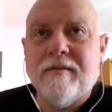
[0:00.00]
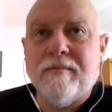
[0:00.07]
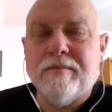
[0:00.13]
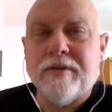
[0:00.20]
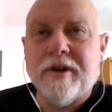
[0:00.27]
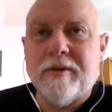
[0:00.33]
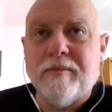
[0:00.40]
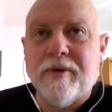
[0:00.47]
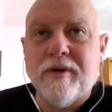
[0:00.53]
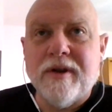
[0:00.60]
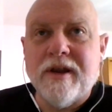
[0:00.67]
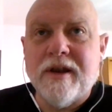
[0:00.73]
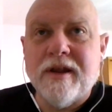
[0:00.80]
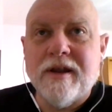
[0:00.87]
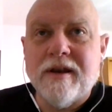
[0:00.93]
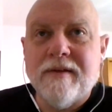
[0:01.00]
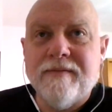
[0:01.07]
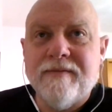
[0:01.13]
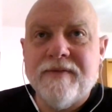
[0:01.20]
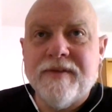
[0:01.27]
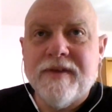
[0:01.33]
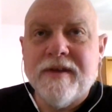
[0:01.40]
Blood Meridian.
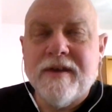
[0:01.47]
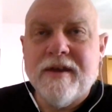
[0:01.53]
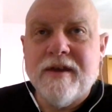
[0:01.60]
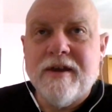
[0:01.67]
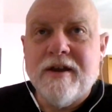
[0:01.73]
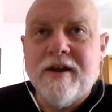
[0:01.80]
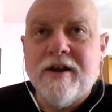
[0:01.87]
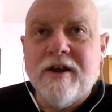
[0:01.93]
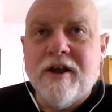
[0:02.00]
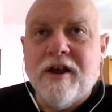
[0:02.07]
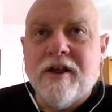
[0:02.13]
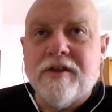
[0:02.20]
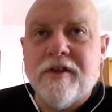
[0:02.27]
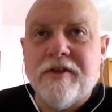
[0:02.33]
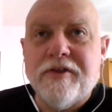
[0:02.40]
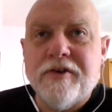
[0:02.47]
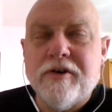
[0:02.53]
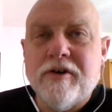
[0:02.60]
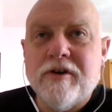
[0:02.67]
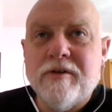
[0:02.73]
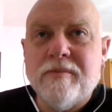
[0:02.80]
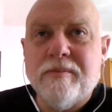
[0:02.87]
The
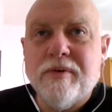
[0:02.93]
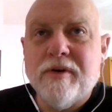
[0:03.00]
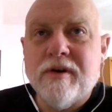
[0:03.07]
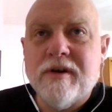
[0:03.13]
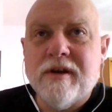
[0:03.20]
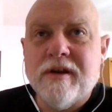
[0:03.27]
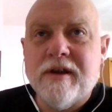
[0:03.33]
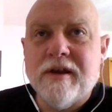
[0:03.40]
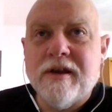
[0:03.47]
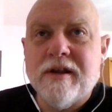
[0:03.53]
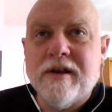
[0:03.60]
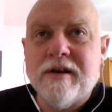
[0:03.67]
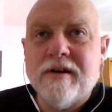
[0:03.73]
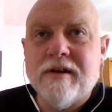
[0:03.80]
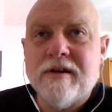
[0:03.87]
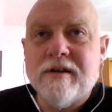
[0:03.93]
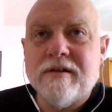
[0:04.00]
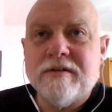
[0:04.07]
third book in,